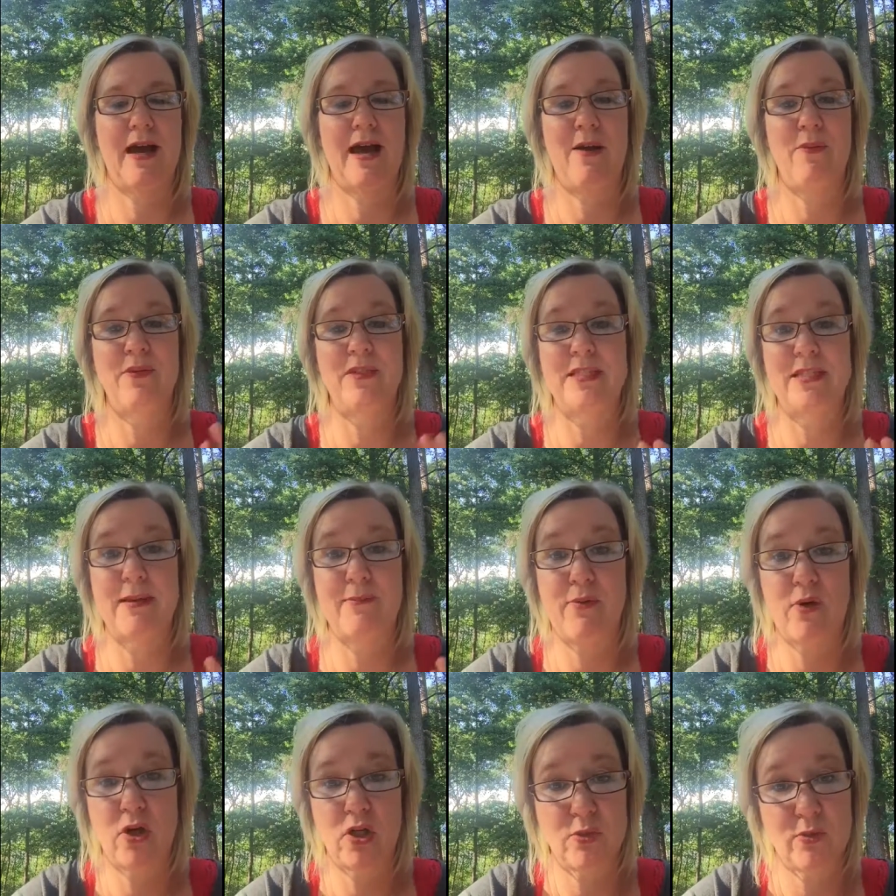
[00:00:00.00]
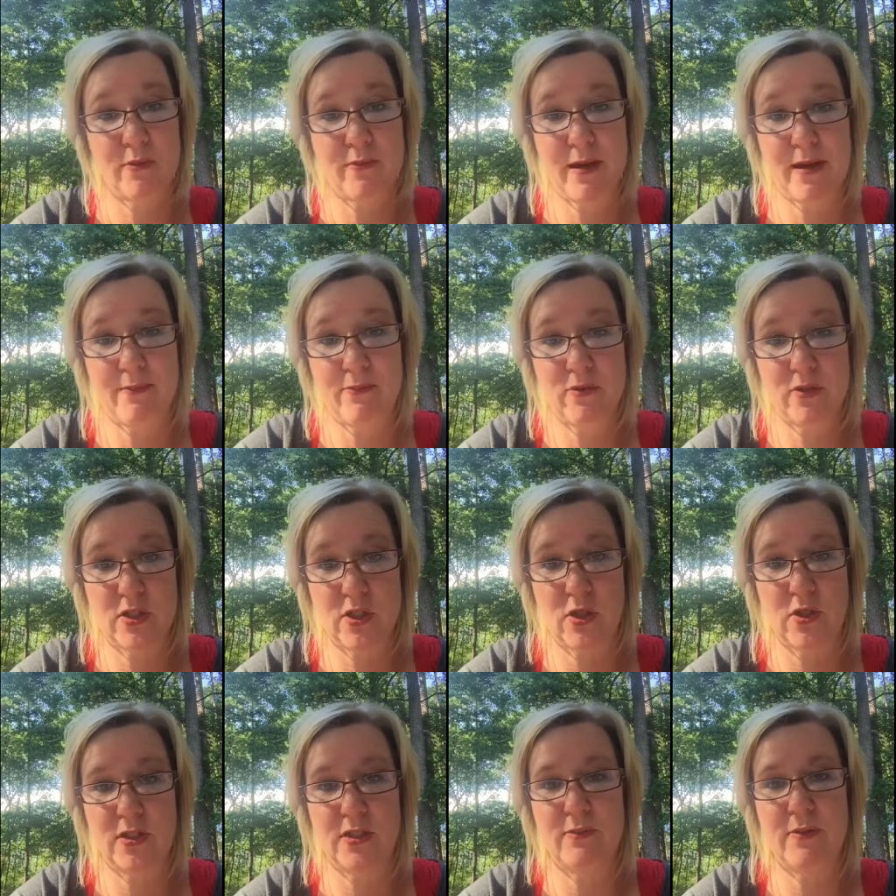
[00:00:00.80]
I would say parchment paper is
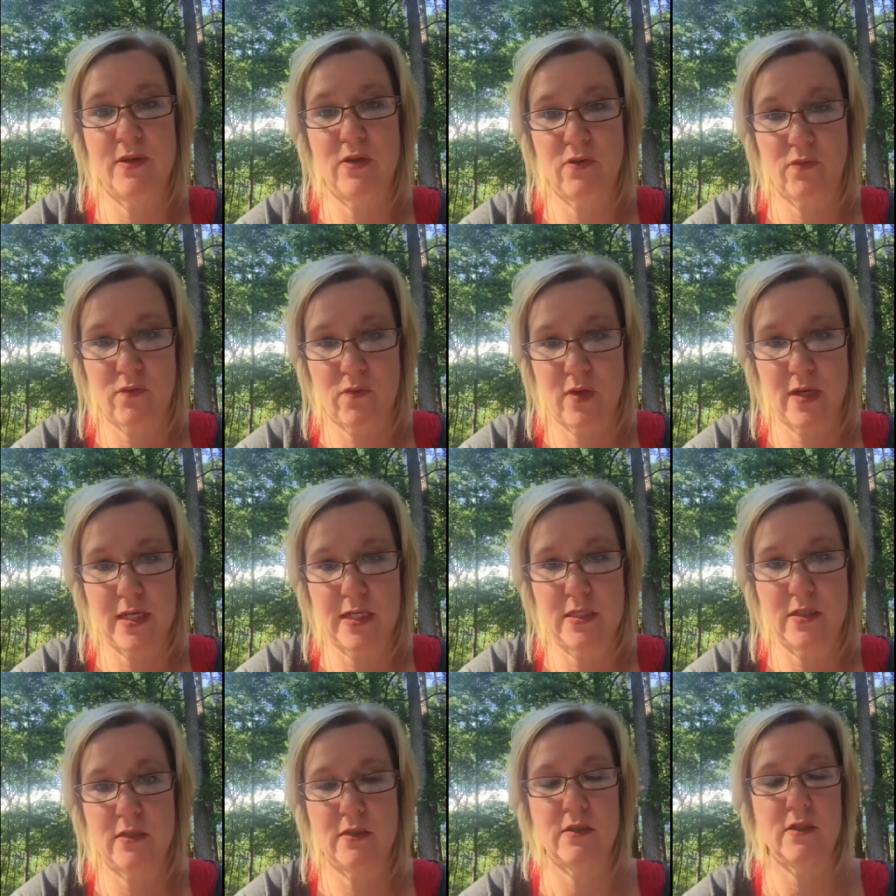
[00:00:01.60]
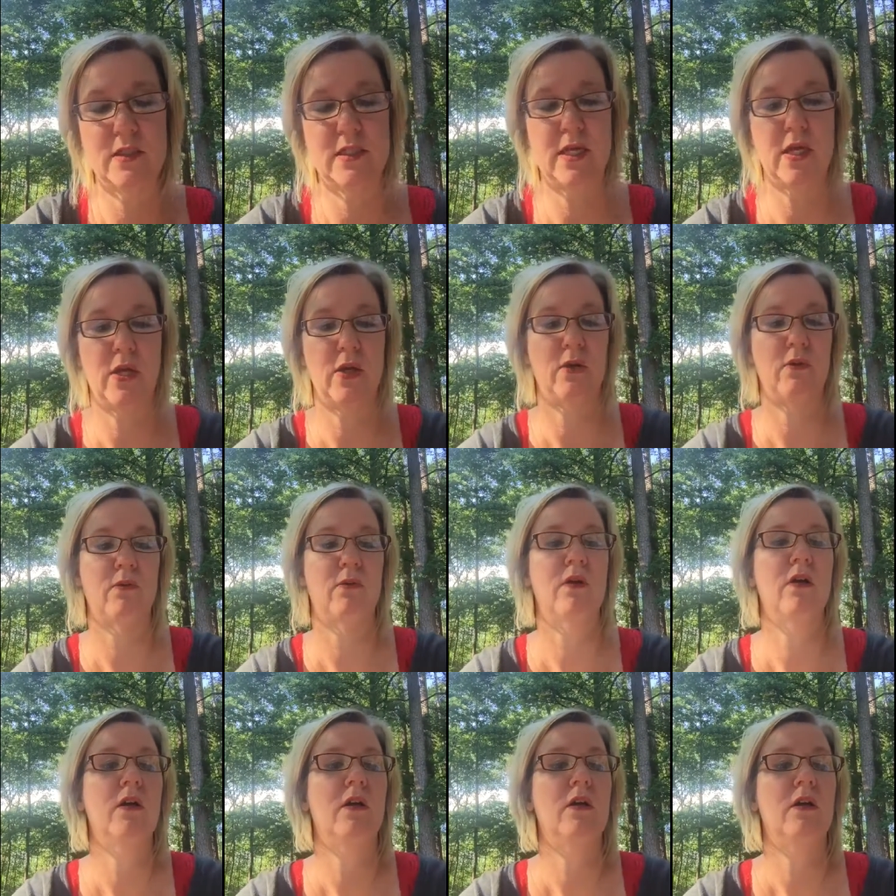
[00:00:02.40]
going to be your friend. So
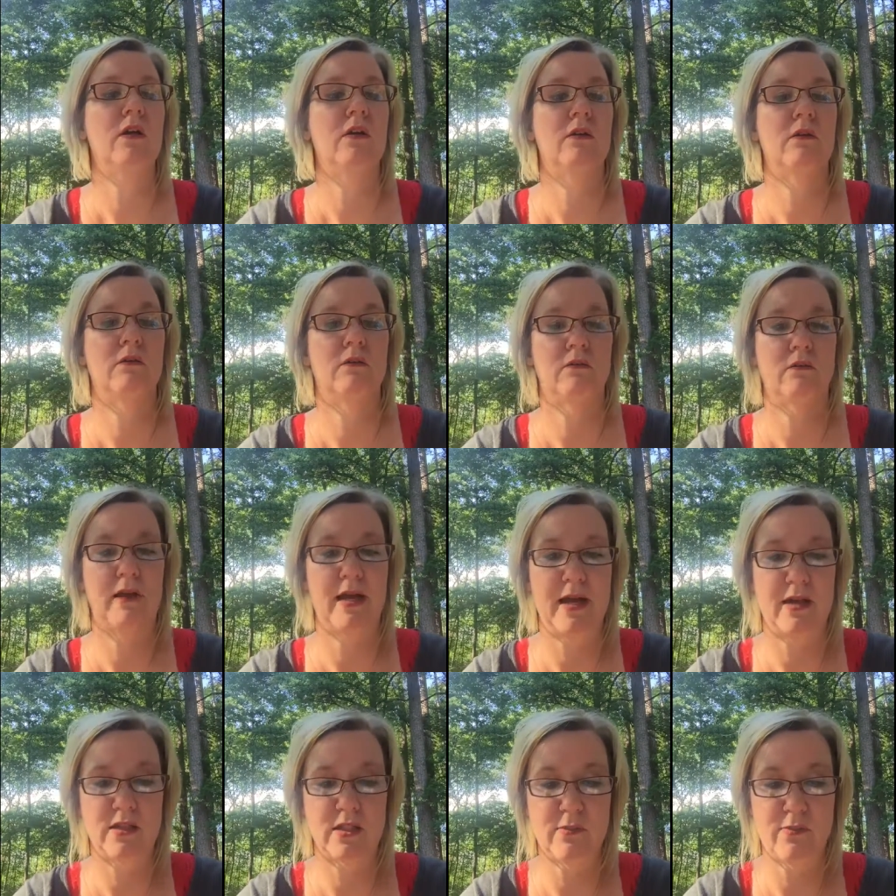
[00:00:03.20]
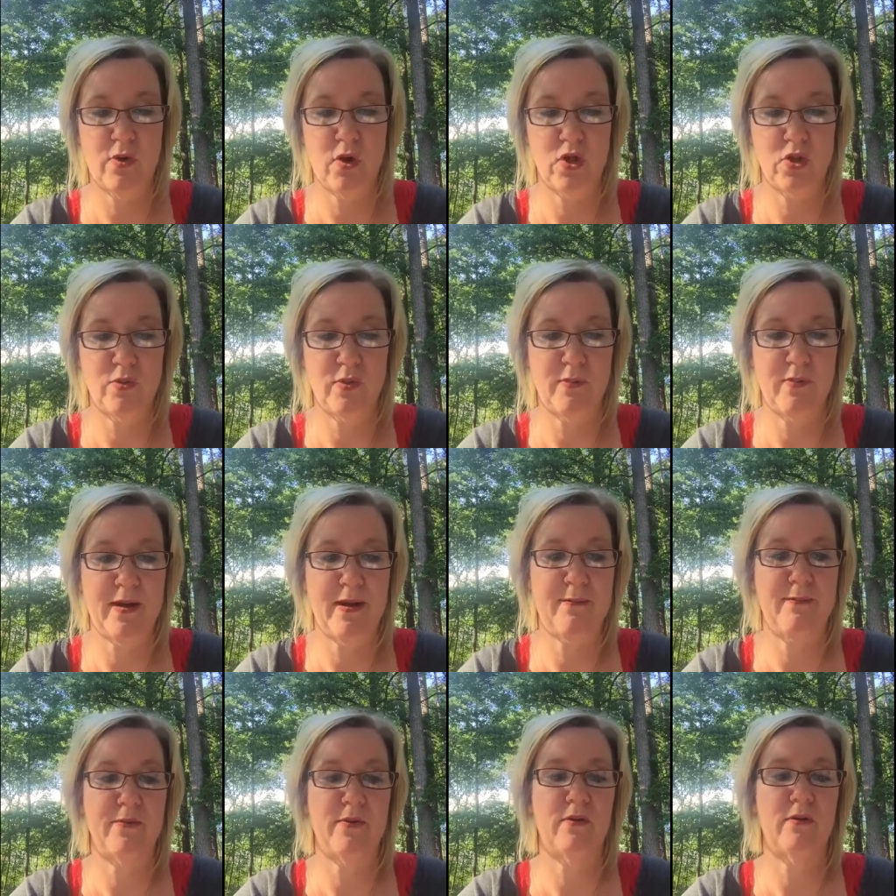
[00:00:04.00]
lay out some parchment
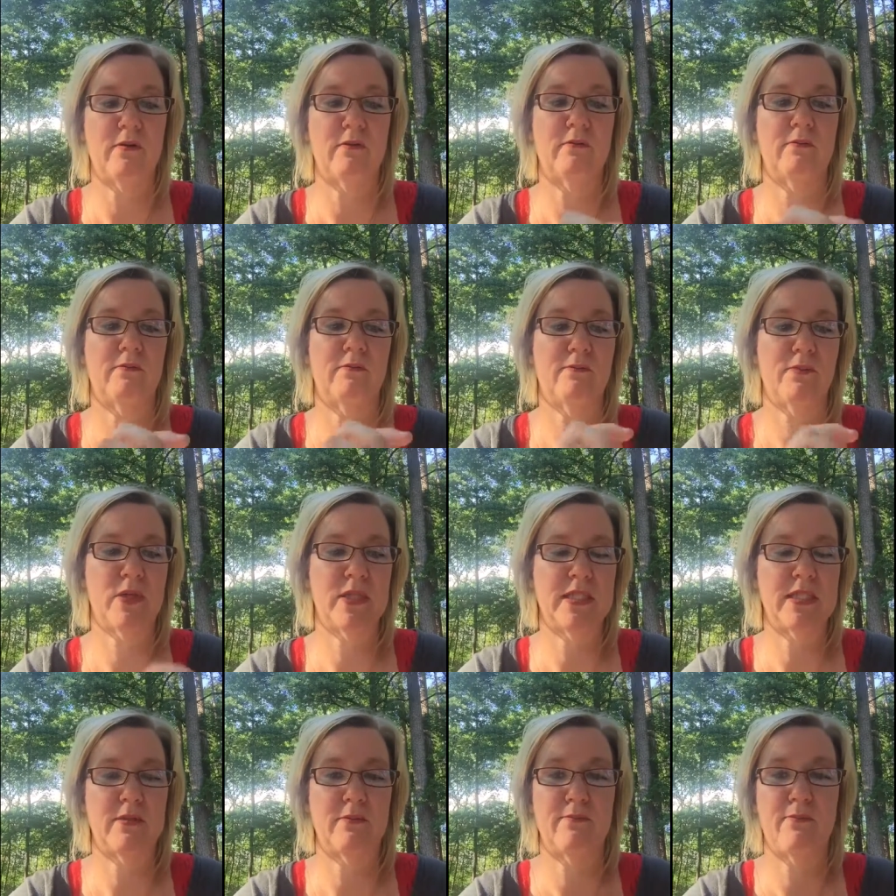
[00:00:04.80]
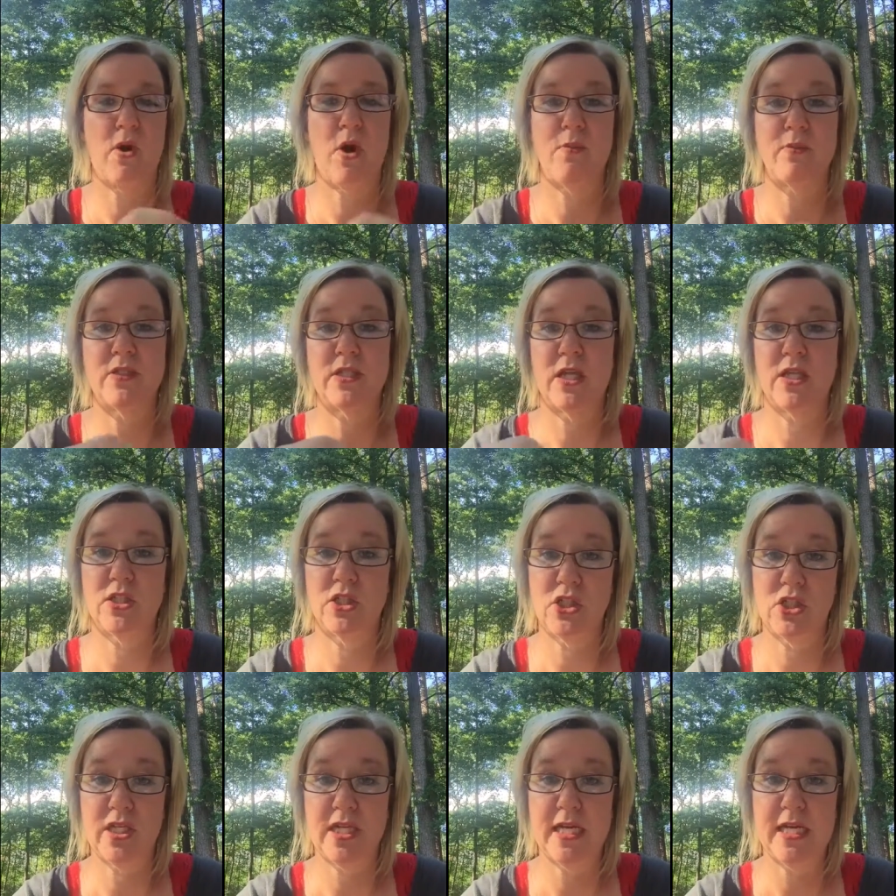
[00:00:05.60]
paper, put some Parmesan
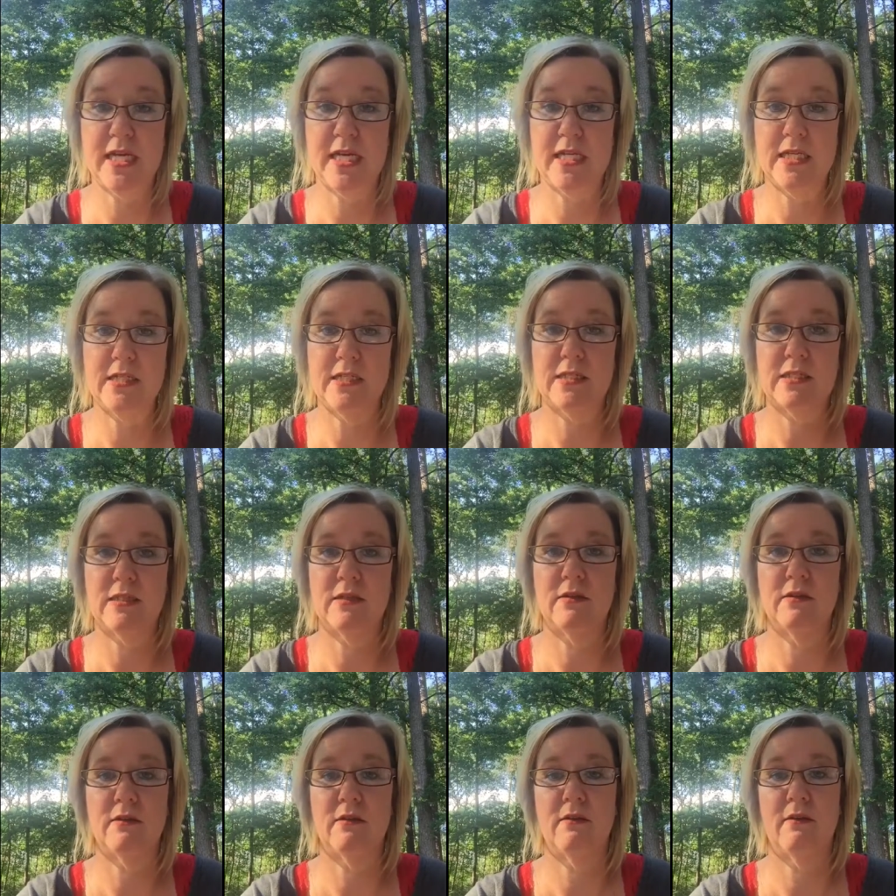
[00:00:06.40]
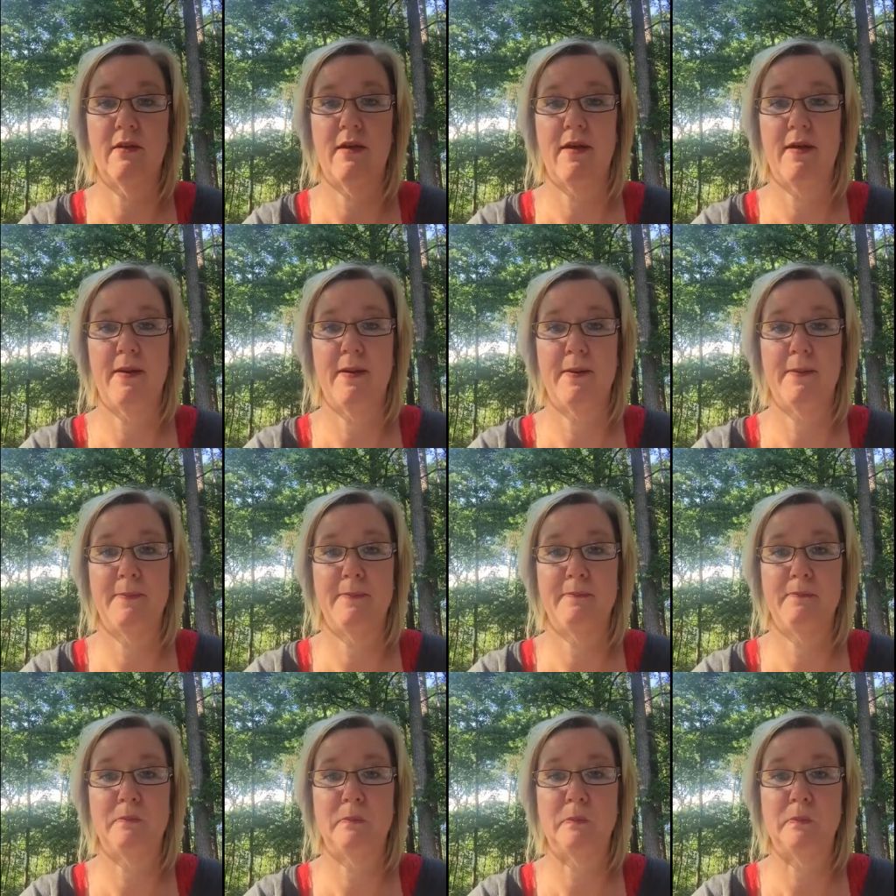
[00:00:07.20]
cheese,
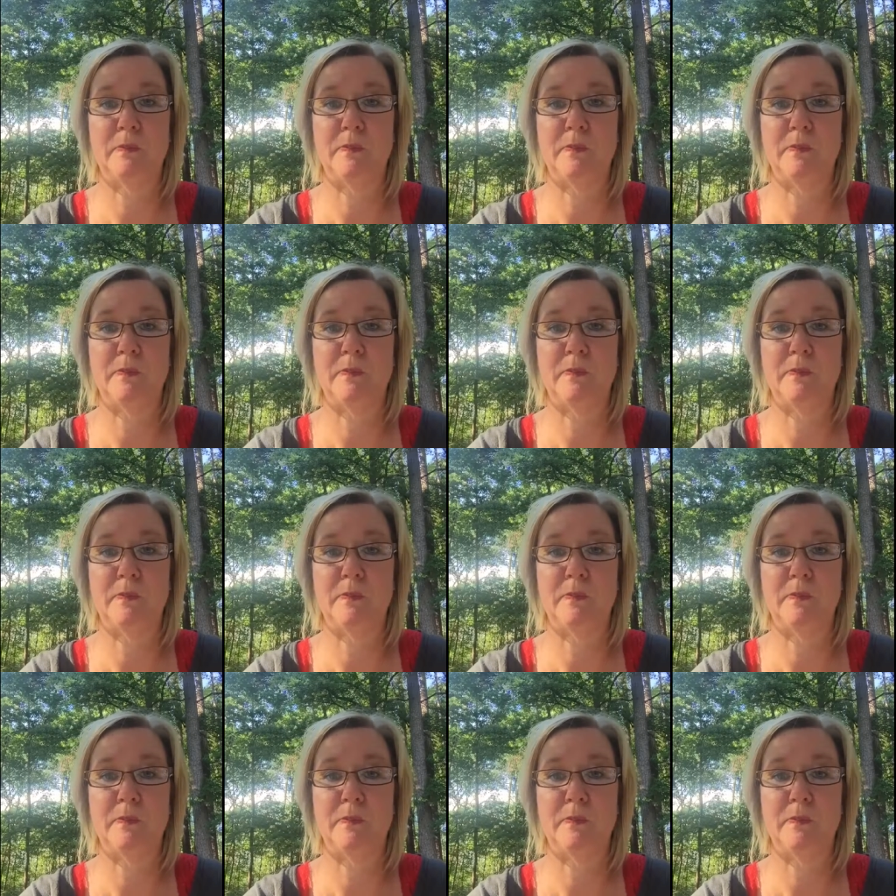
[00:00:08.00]
um,